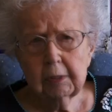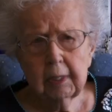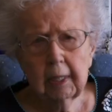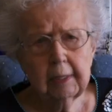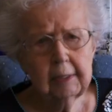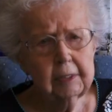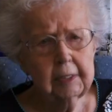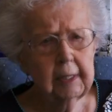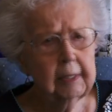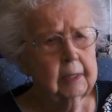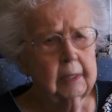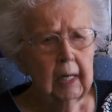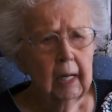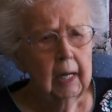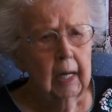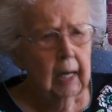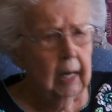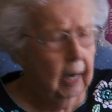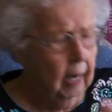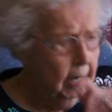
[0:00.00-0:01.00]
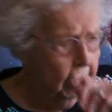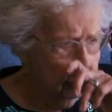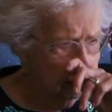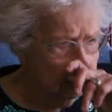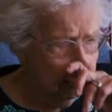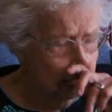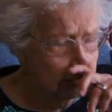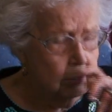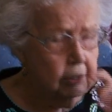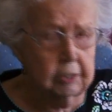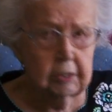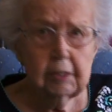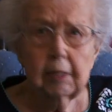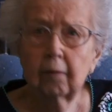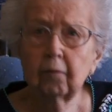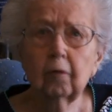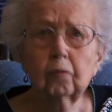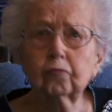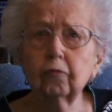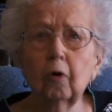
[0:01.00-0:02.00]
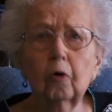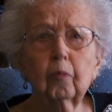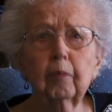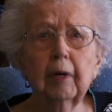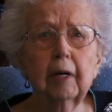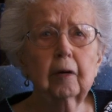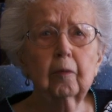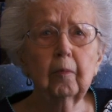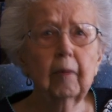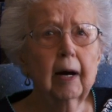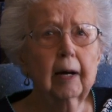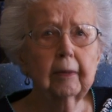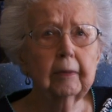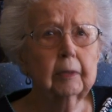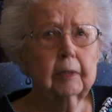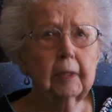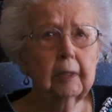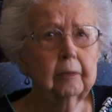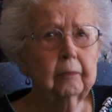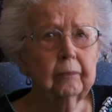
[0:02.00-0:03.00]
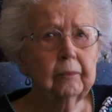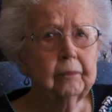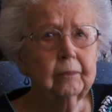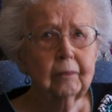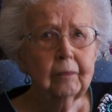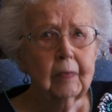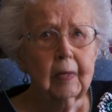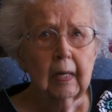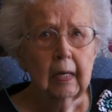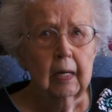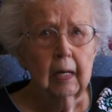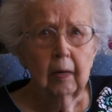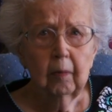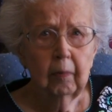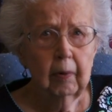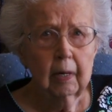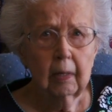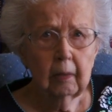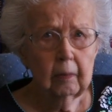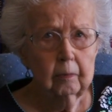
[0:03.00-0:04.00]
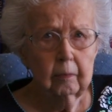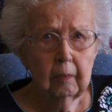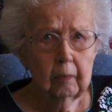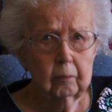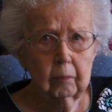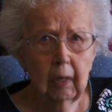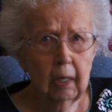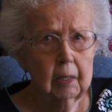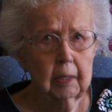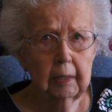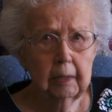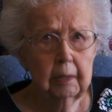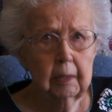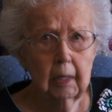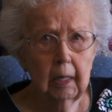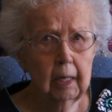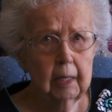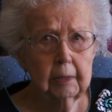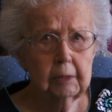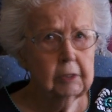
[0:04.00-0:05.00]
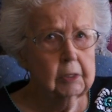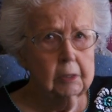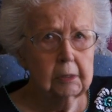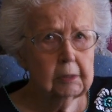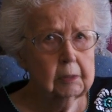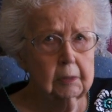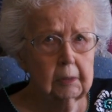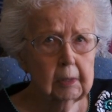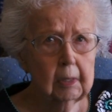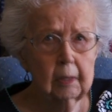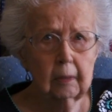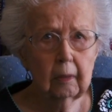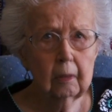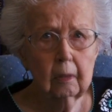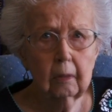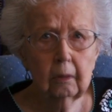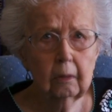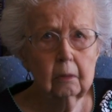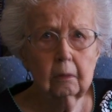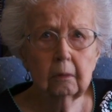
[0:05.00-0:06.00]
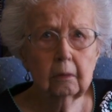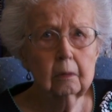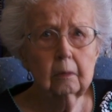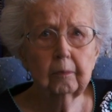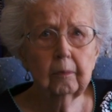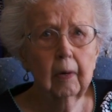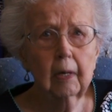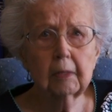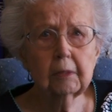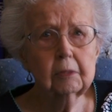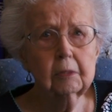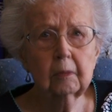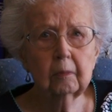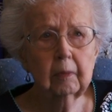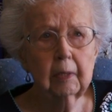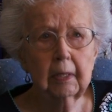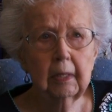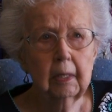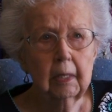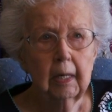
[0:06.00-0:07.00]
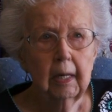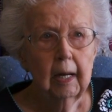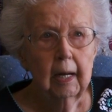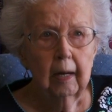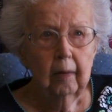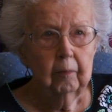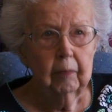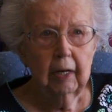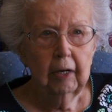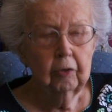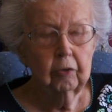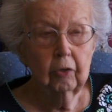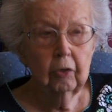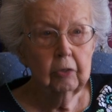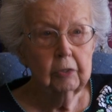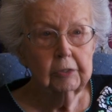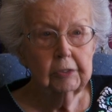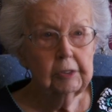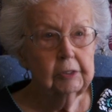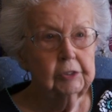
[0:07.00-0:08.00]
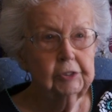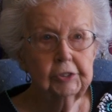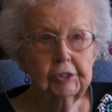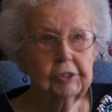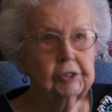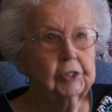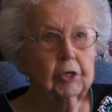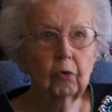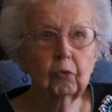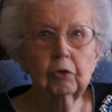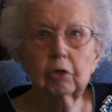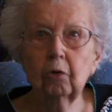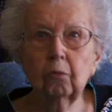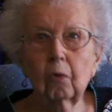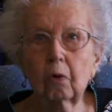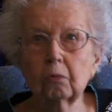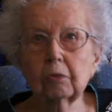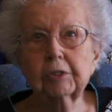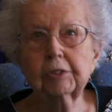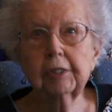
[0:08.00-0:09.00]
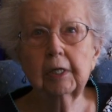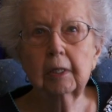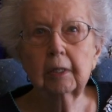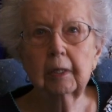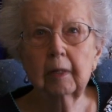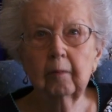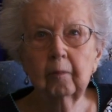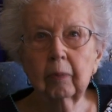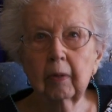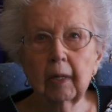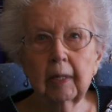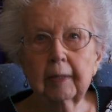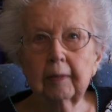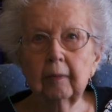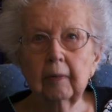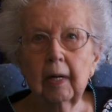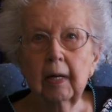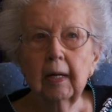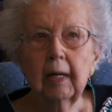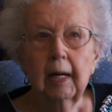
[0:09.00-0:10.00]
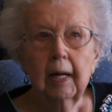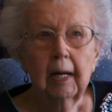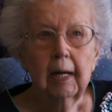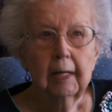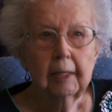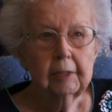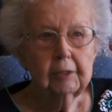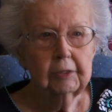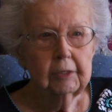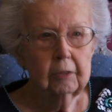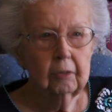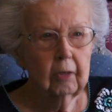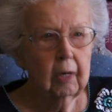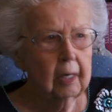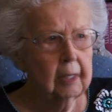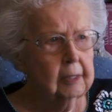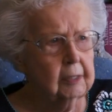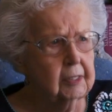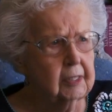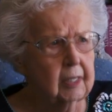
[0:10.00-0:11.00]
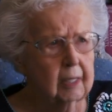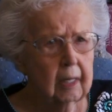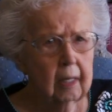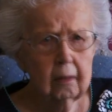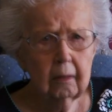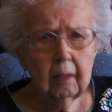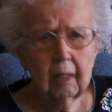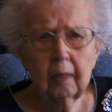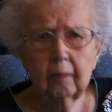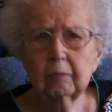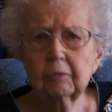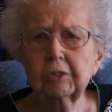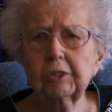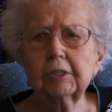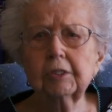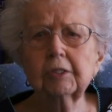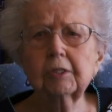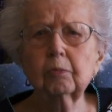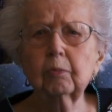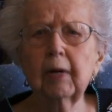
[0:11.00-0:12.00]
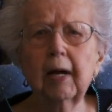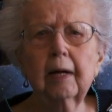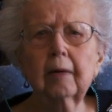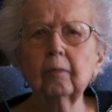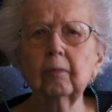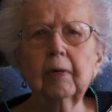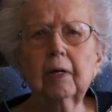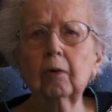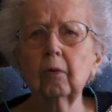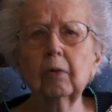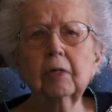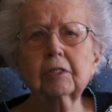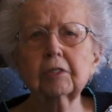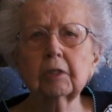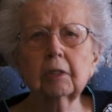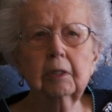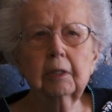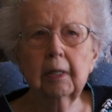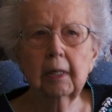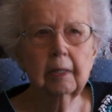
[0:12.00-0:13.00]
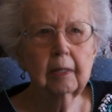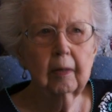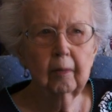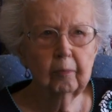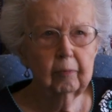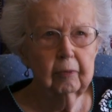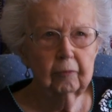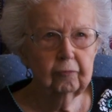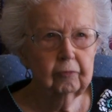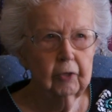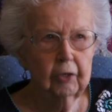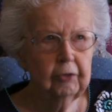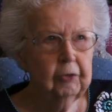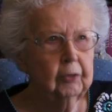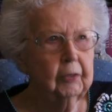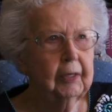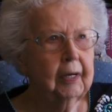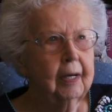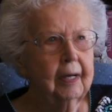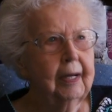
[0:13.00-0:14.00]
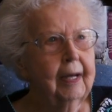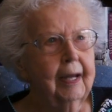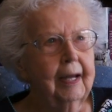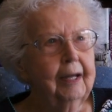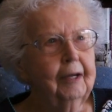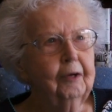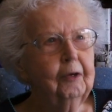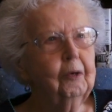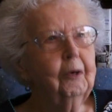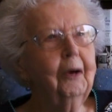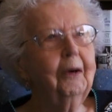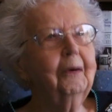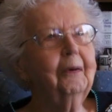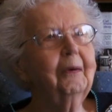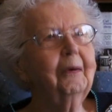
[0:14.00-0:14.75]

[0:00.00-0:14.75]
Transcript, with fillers: And I said, I, I just have a phobia about uh, about blood. I just uh, couldn't possibly be a nurse. And she said, "Oh, you won't see any blood." As a nurse. I said, "How come?" She said, "We have, we always clean it up before you you